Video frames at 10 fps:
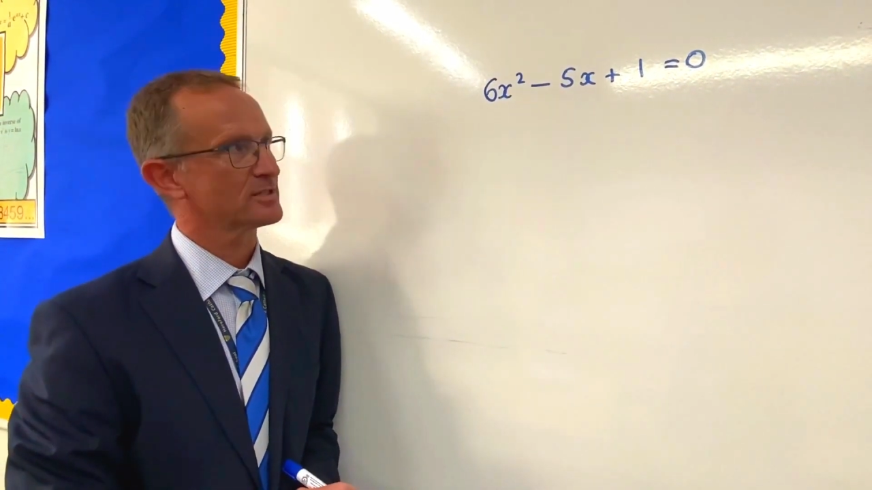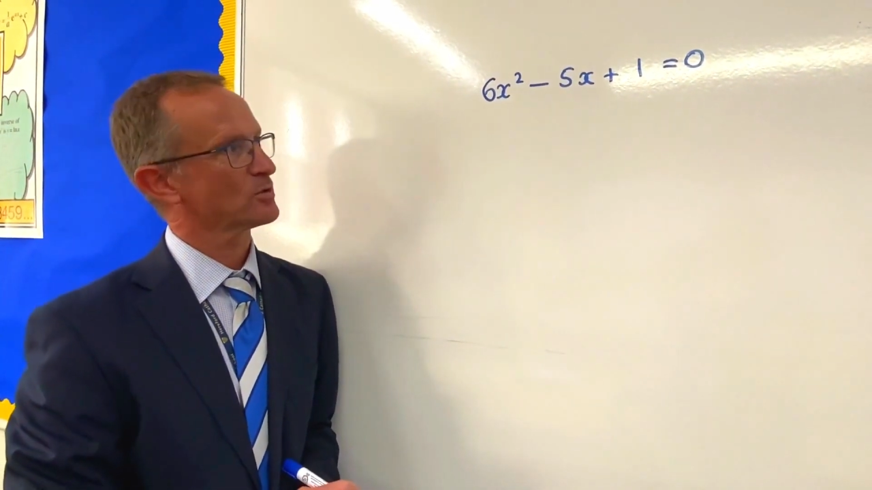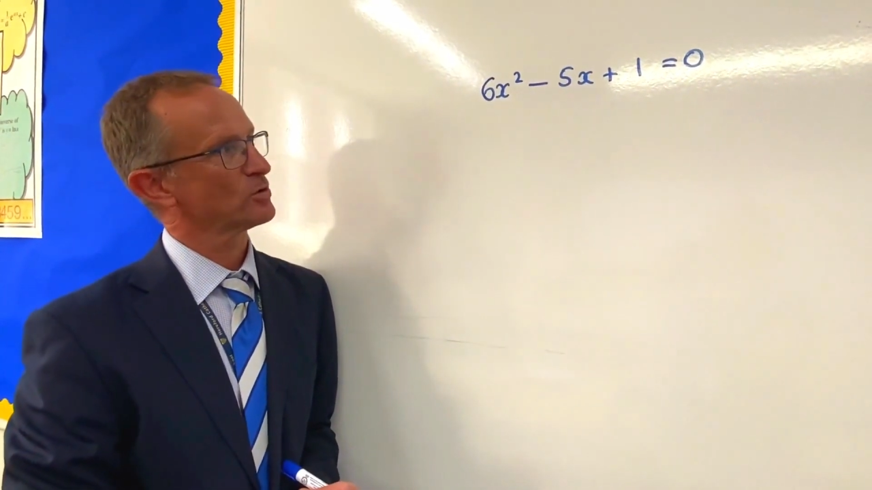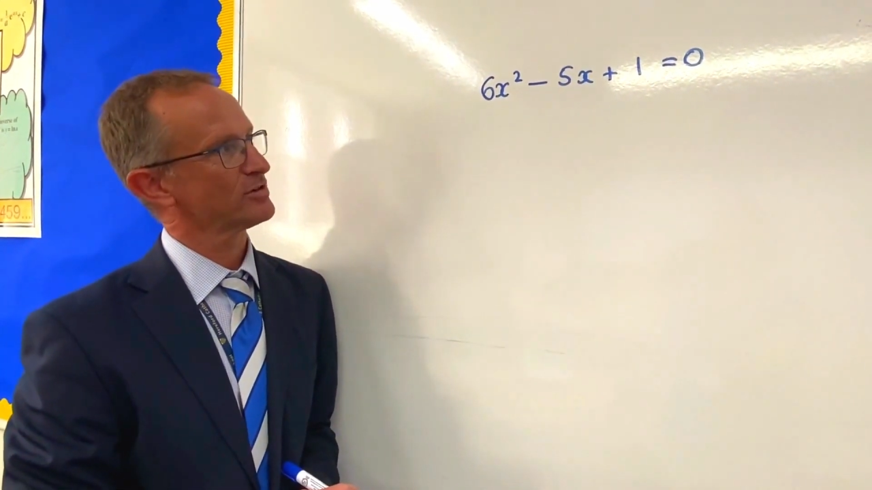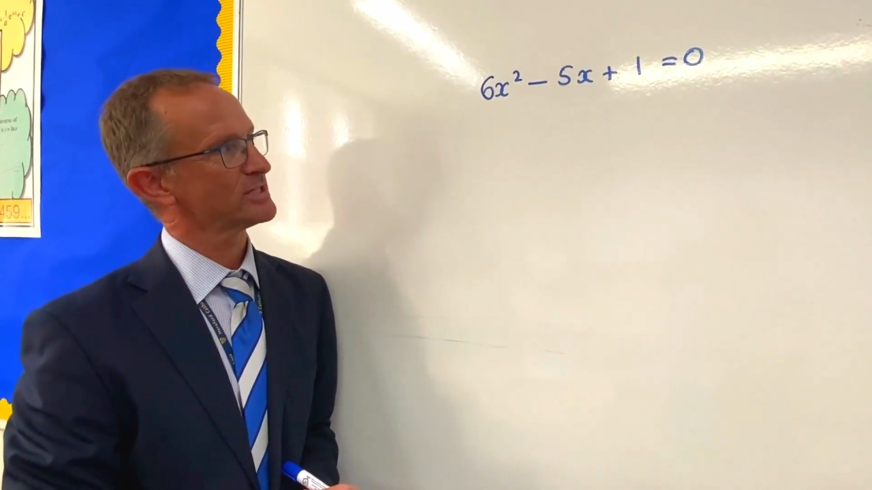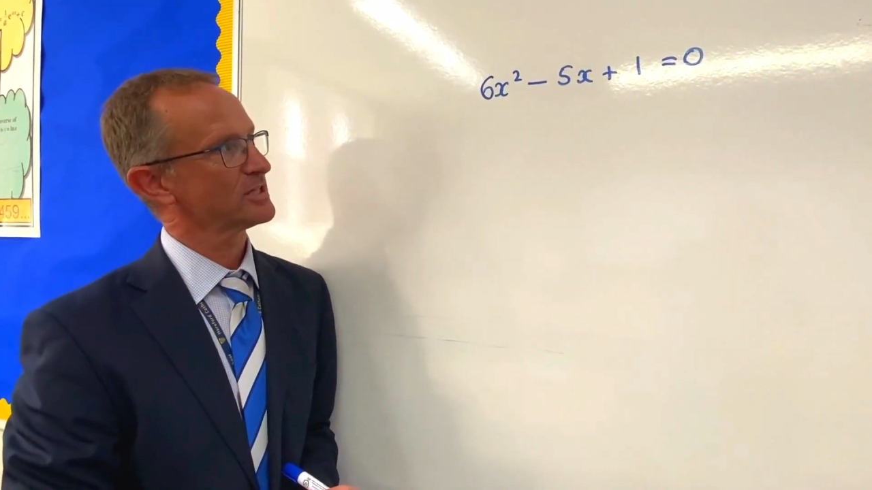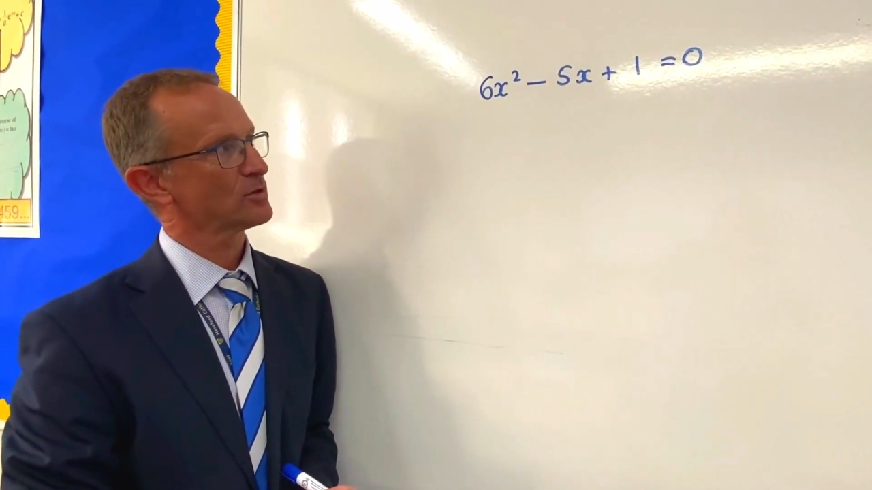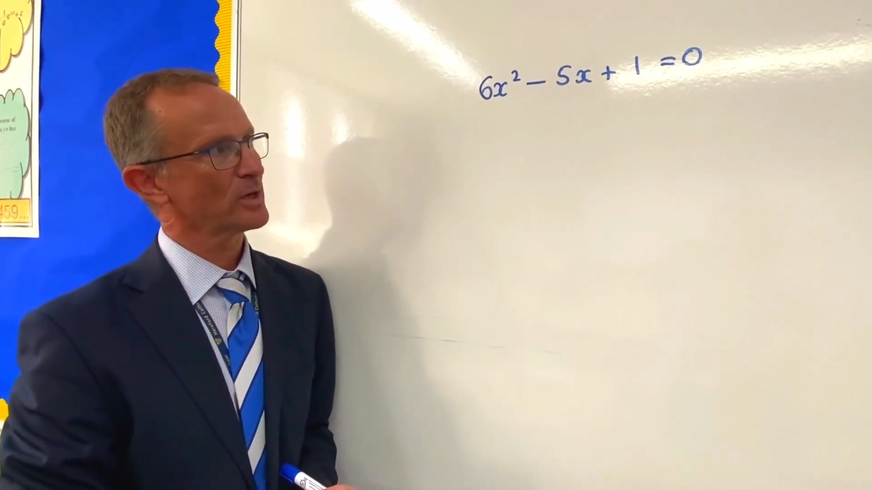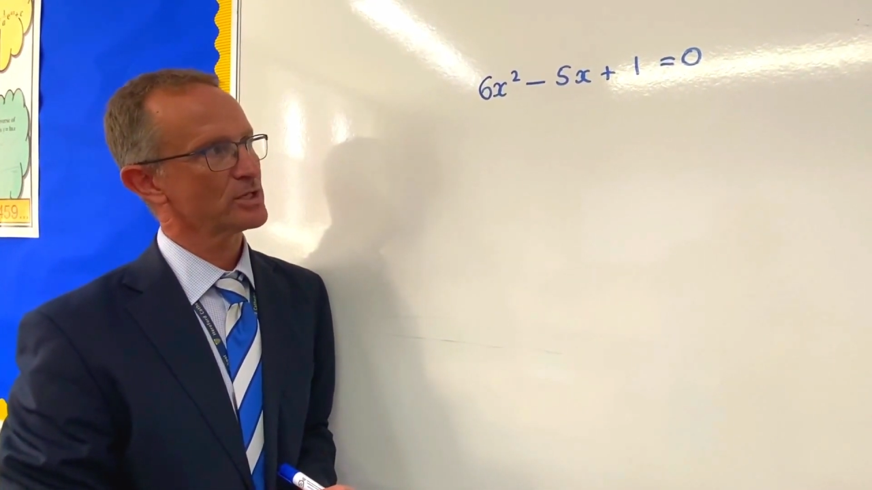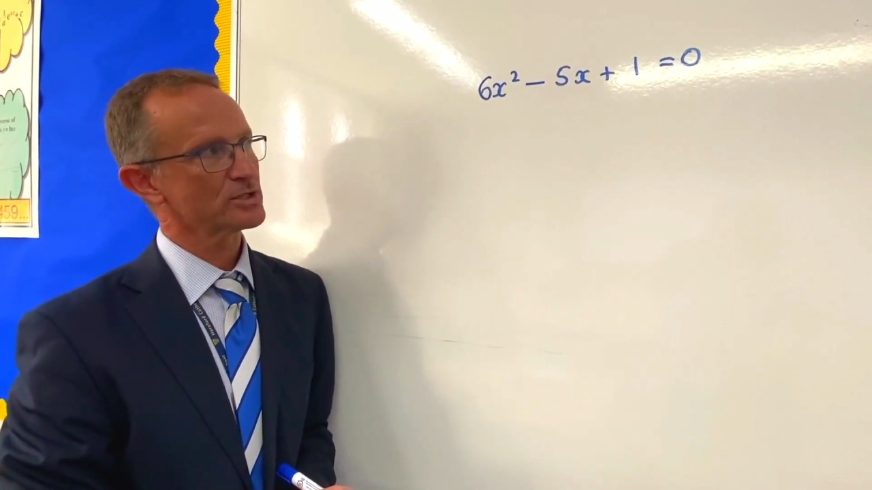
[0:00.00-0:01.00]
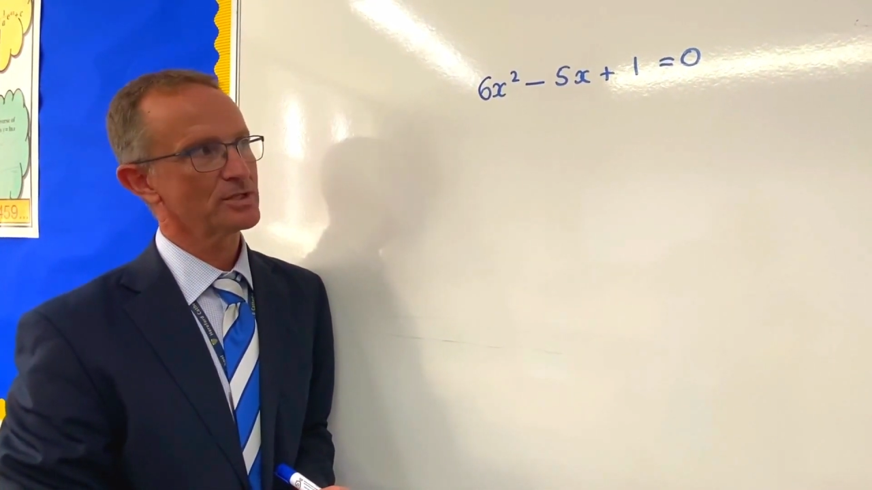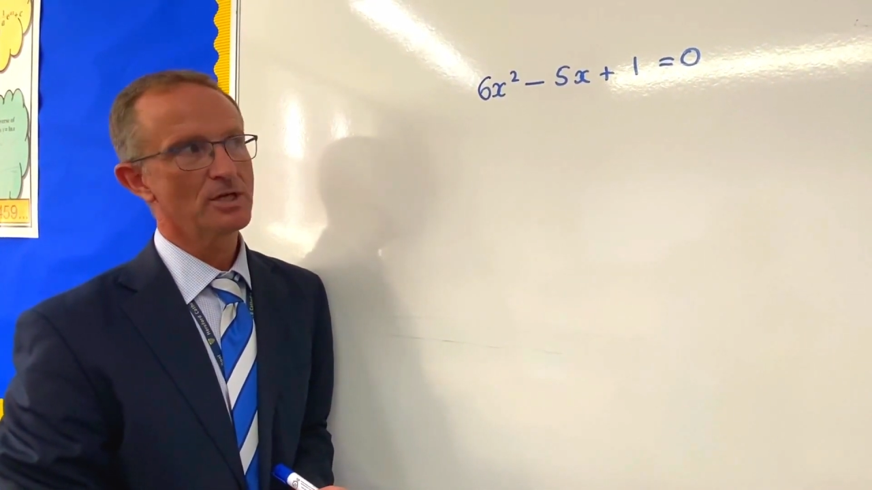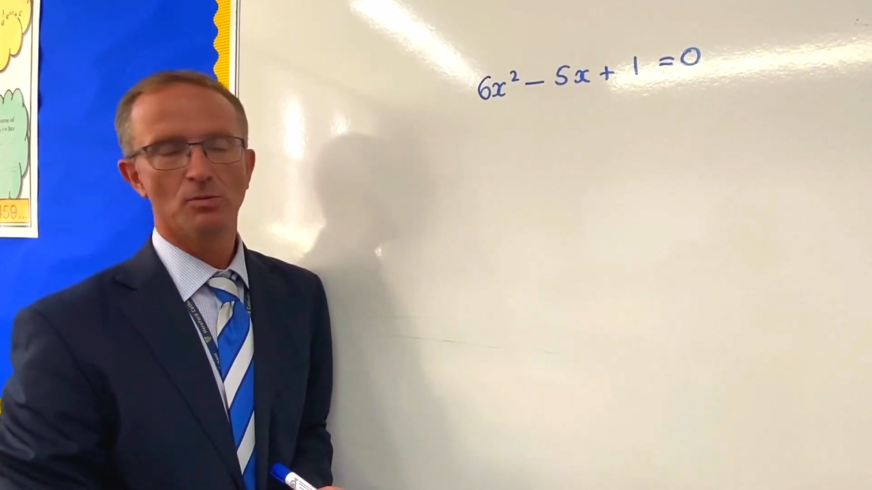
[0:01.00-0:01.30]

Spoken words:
quadratic equation,